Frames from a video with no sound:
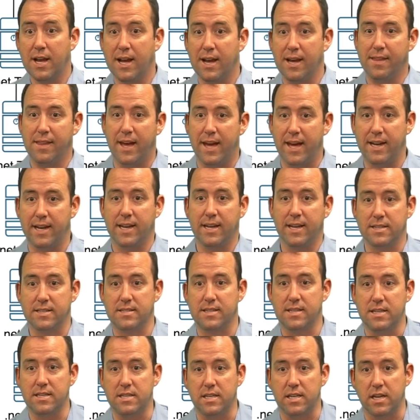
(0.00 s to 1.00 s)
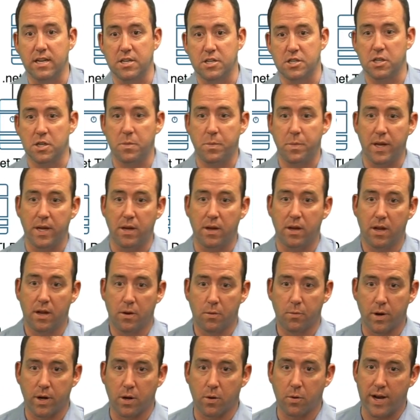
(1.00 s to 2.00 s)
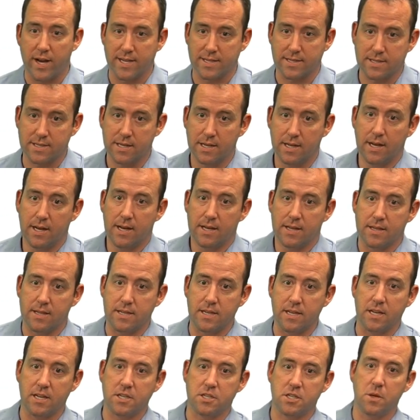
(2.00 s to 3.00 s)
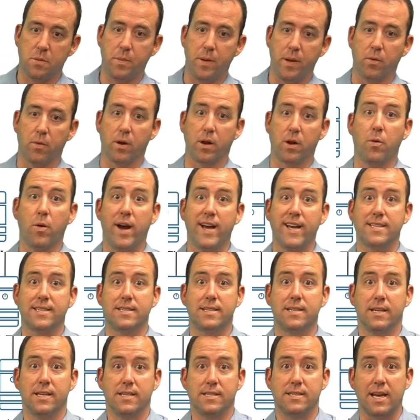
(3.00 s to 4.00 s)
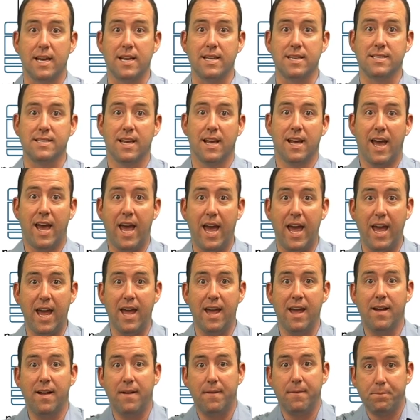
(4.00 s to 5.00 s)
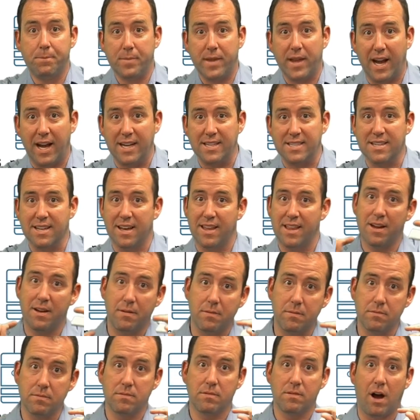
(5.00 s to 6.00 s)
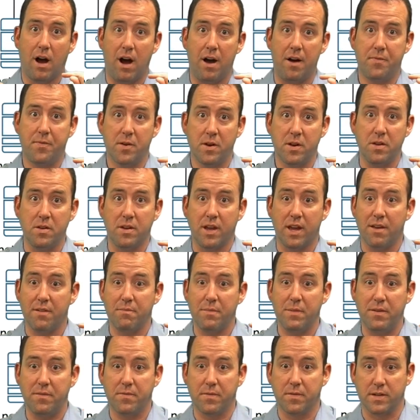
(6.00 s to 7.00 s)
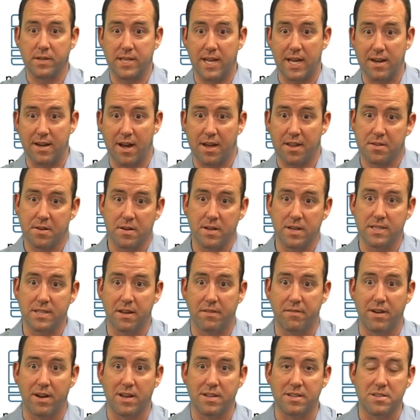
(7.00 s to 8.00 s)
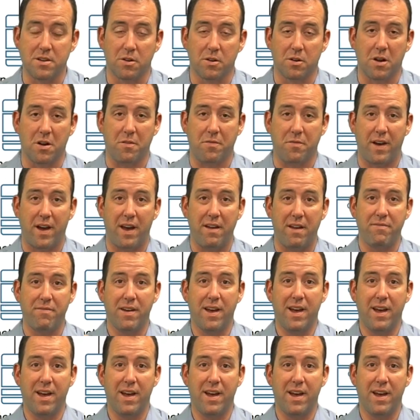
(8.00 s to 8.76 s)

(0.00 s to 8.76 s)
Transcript: and that is the DHCP request. The DHCP request says, hey, I saw that offer you gave me for 10.37.0.5.